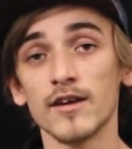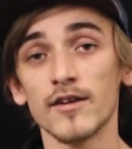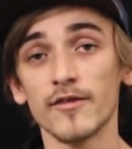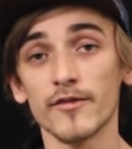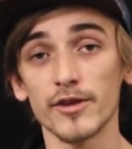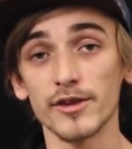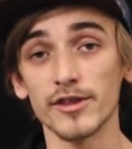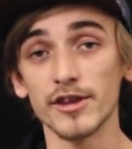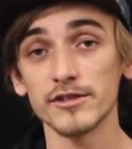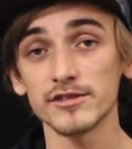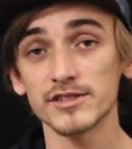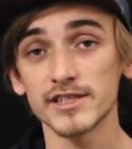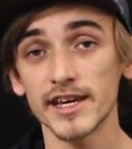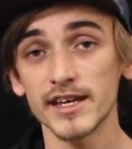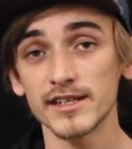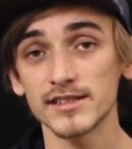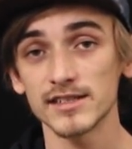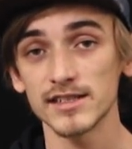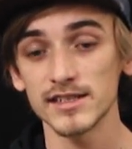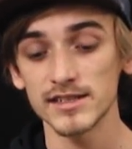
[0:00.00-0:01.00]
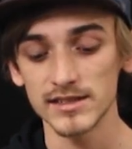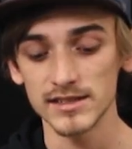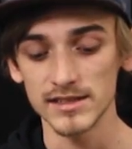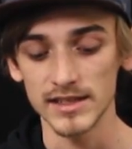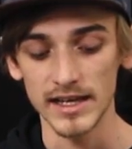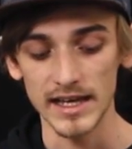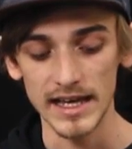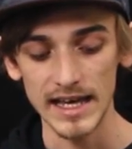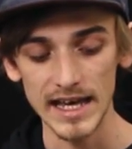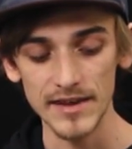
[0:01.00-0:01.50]
For those cases,
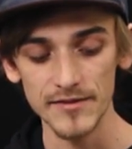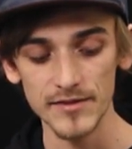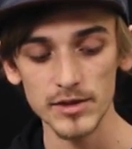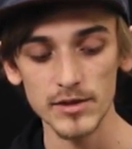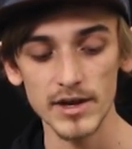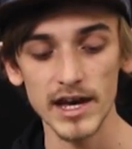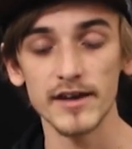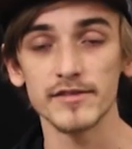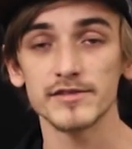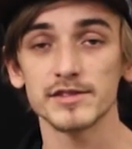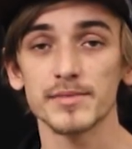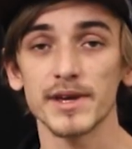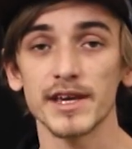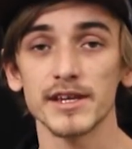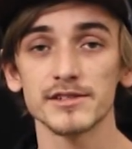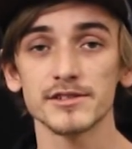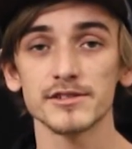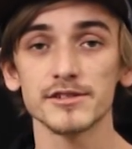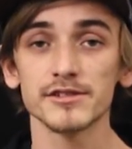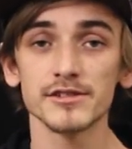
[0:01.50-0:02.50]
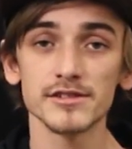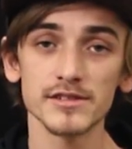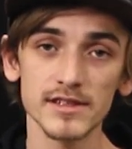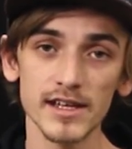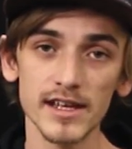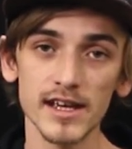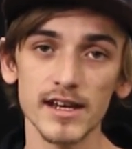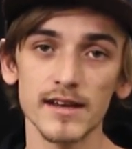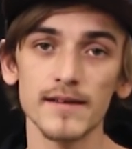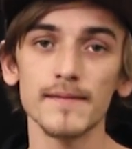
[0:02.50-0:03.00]
if you have spacers,
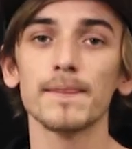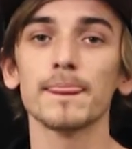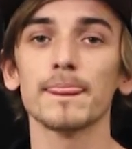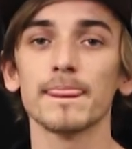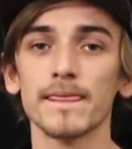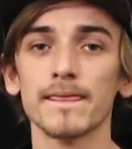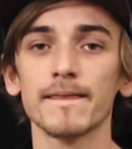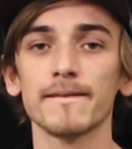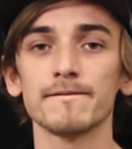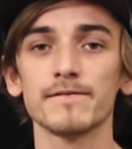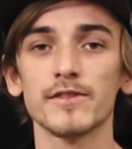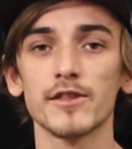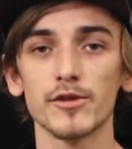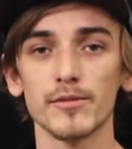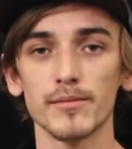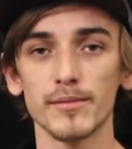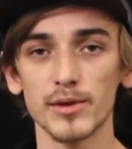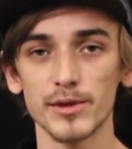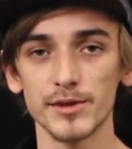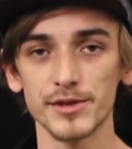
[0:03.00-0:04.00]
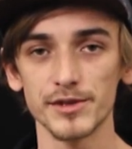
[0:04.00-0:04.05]
then they're more